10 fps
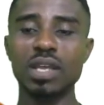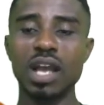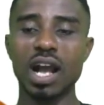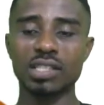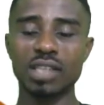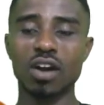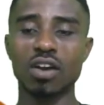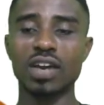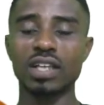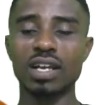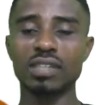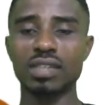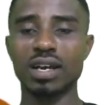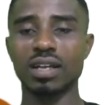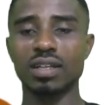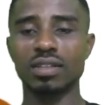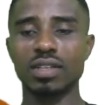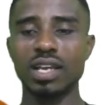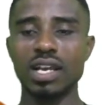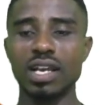as our correct answer.
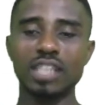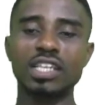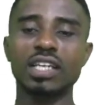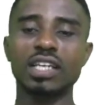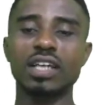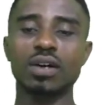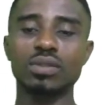Let's check it out.